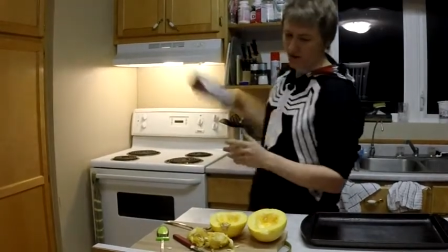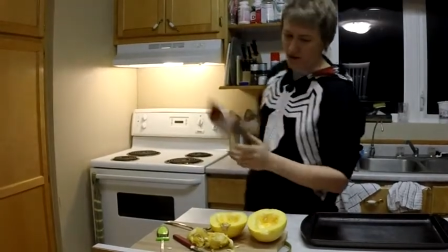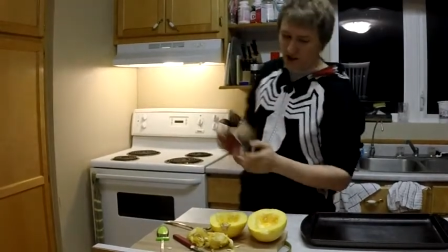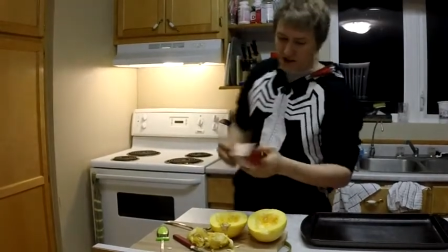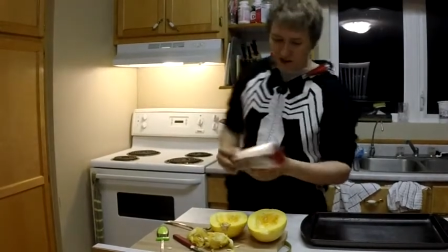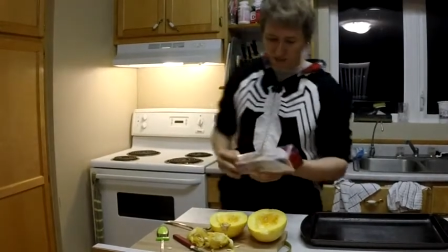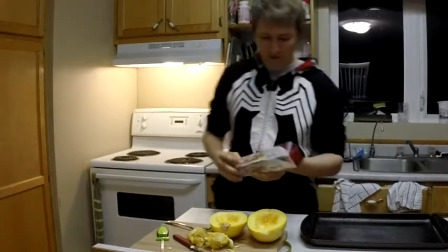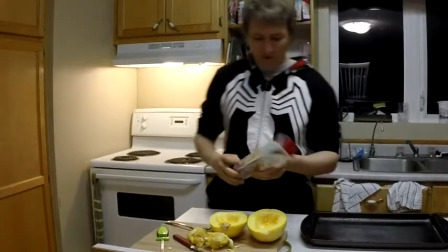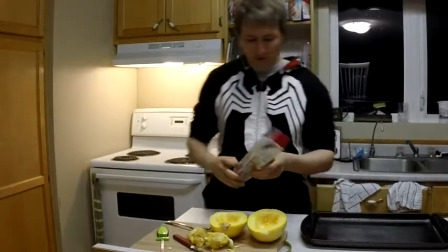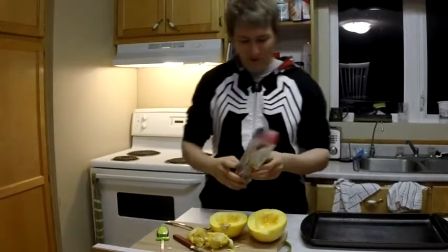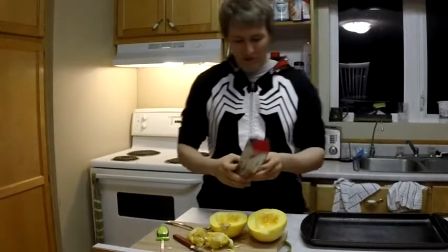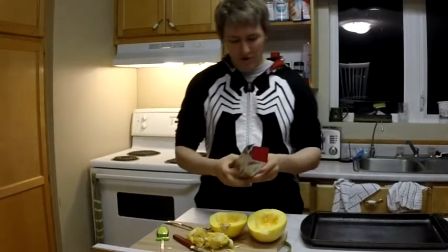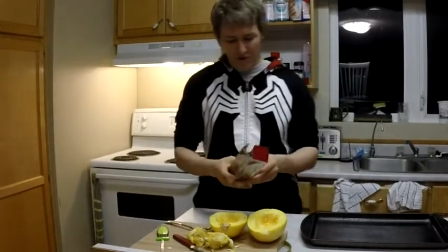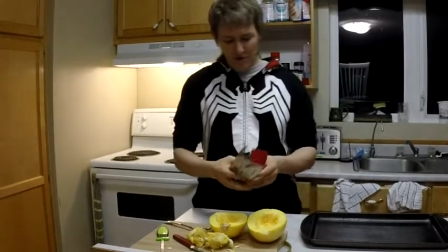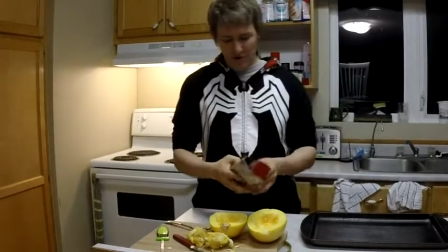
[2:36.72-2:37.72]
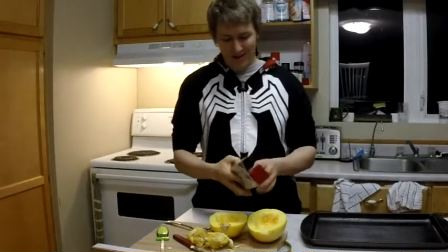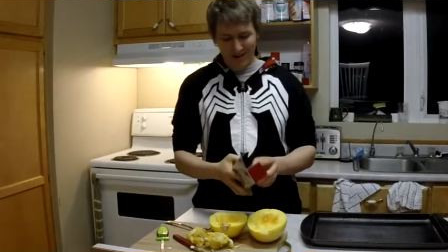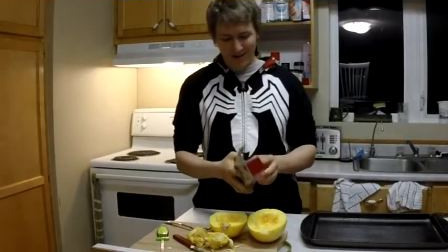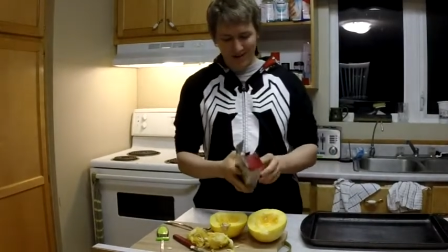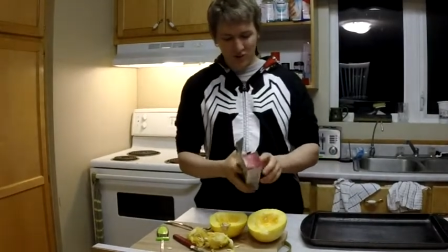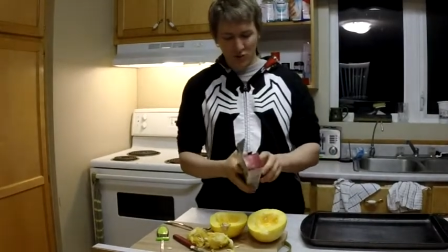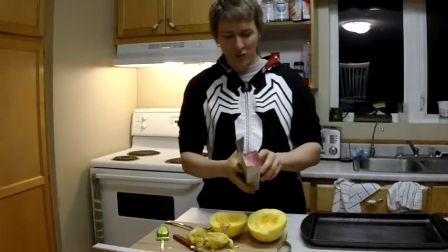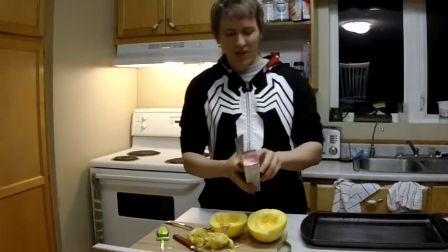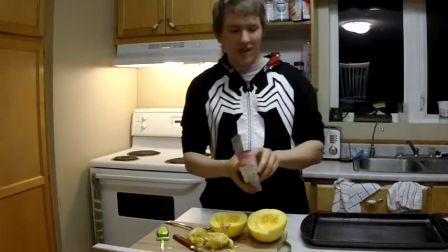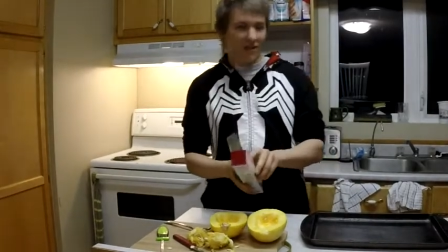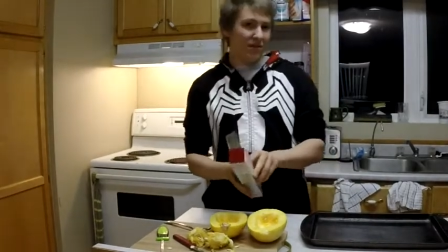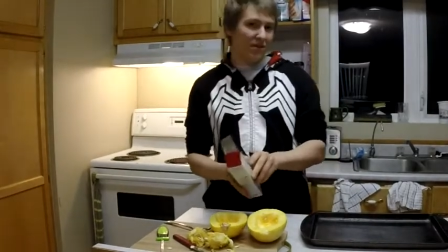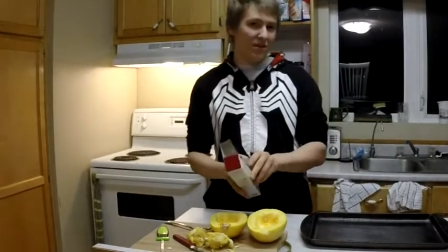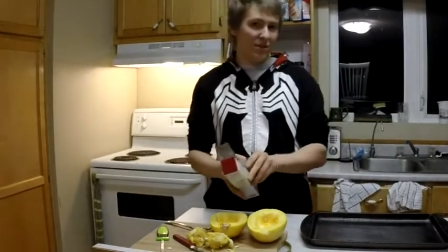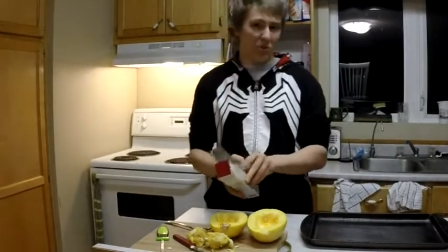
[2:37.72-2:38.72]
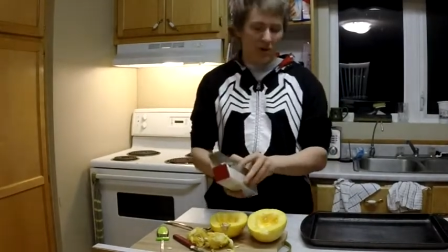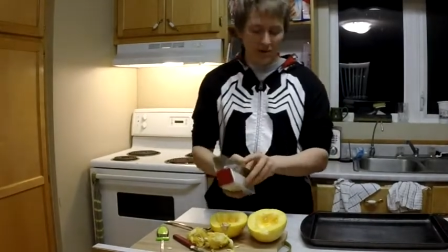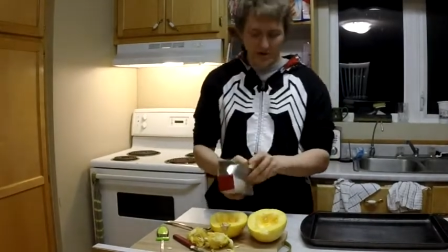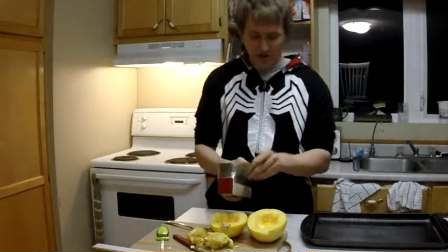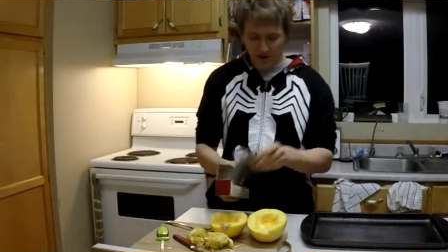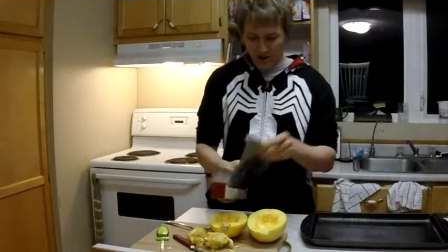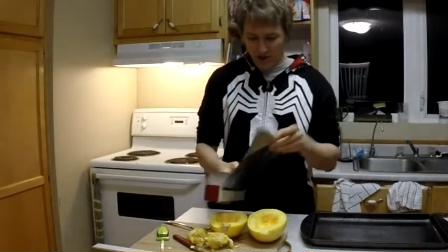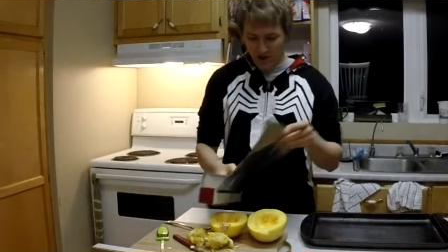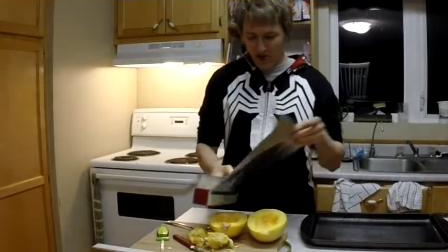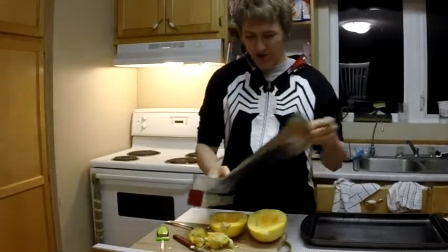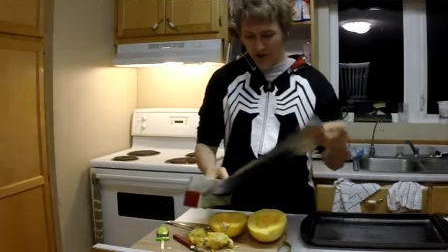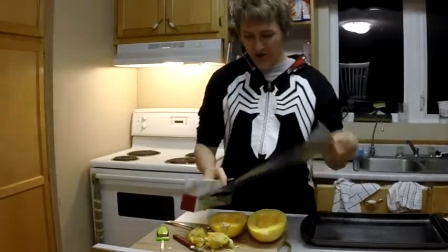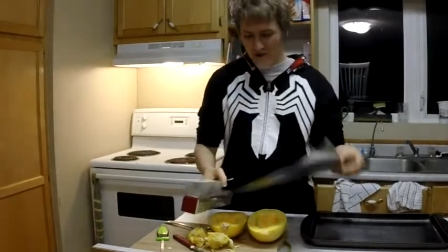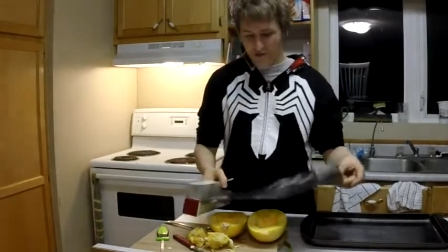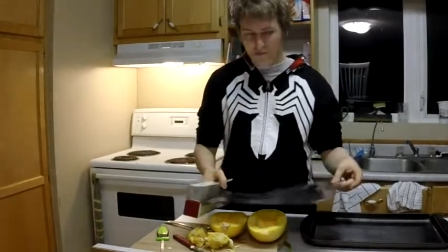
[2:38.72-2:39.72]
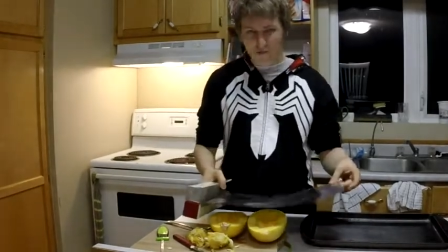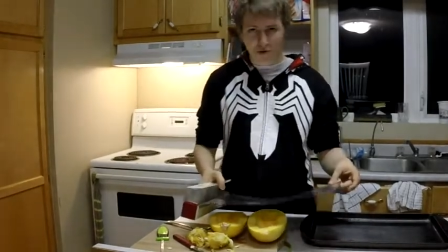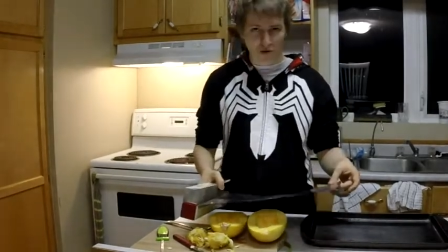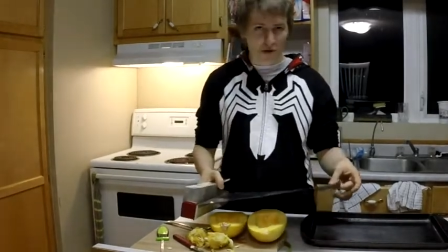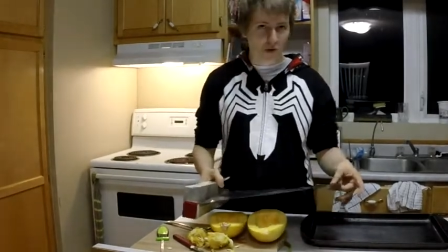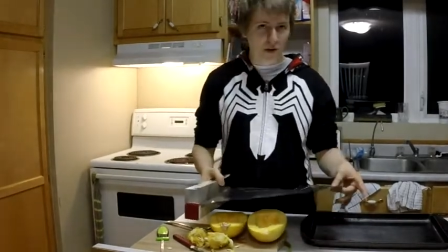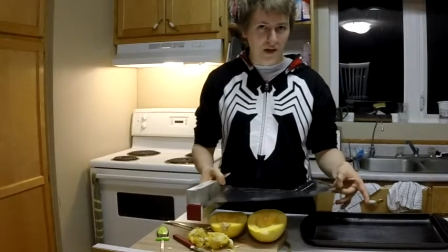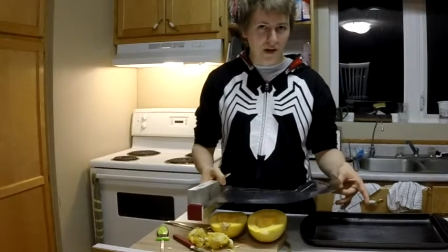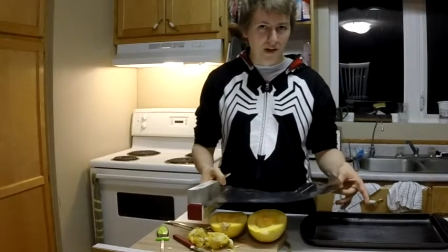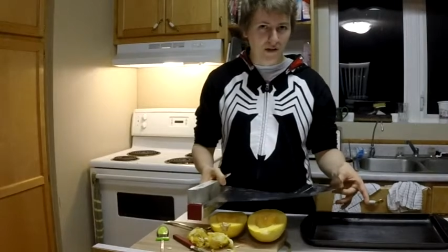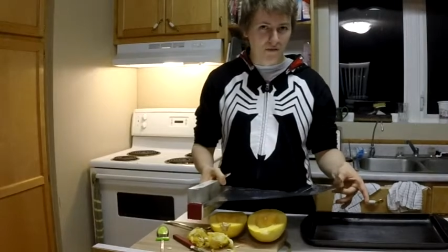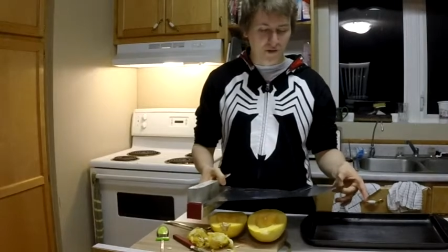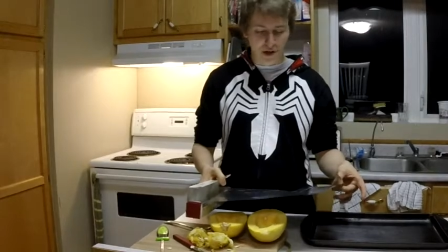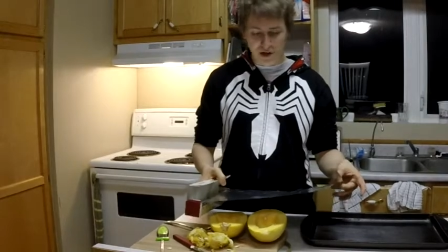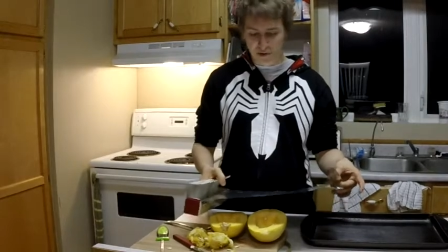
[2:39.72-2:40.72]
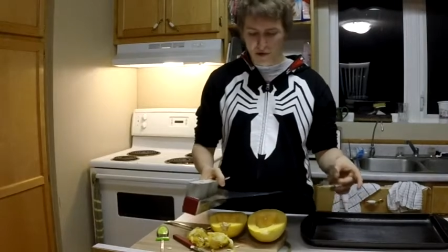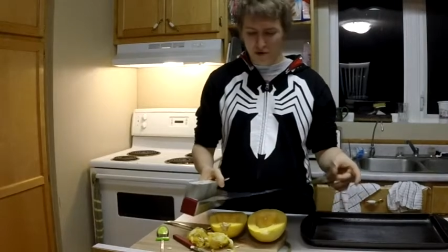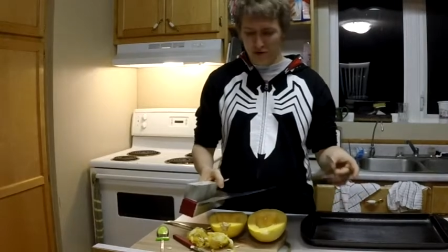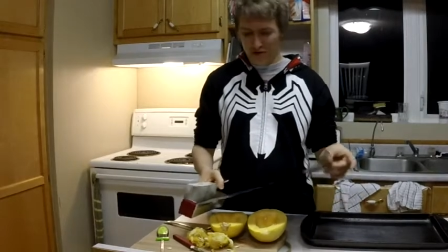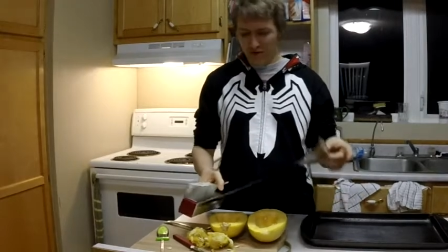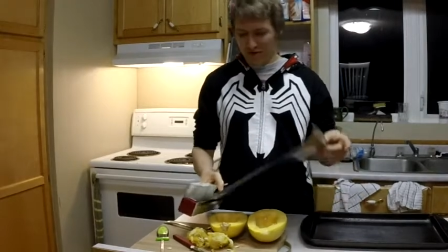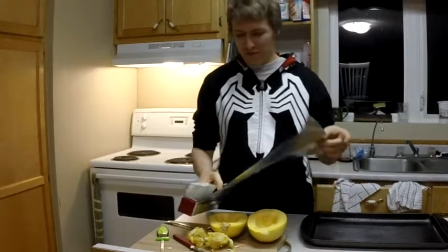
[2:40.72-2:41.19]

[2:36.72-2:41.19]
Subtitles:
time, but remember, you're not doing anything while it's cooking. Just throw it in and forget about it.